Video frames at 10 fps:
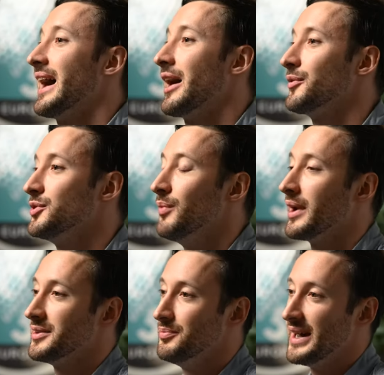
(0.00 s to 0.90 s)
how you
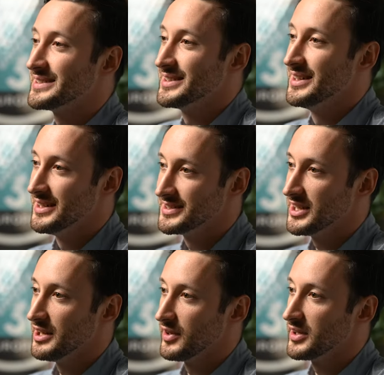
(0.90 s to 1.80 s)
might best
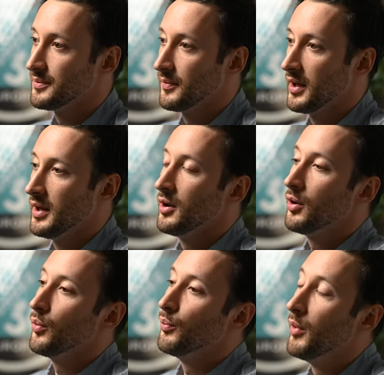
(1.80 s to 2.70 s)
serve it.
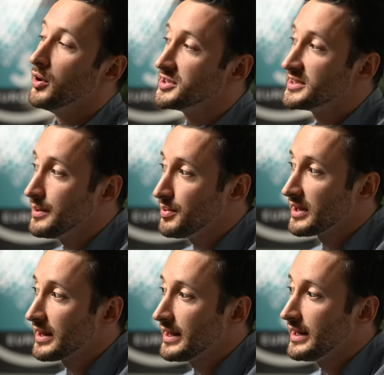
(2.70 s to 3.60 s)
Most
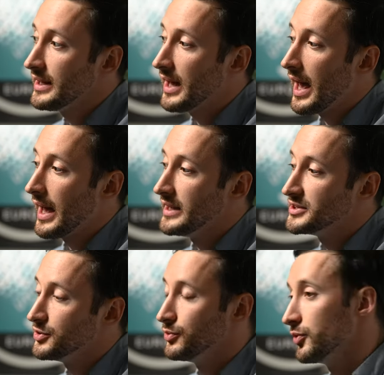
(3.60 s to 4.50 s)
typically, a
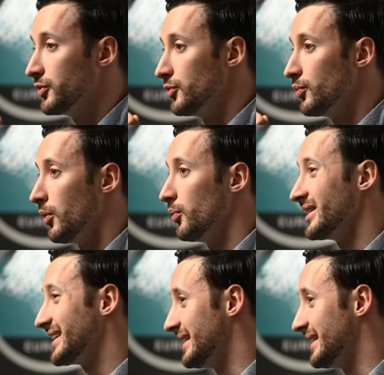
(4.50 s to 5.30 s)
student will do one week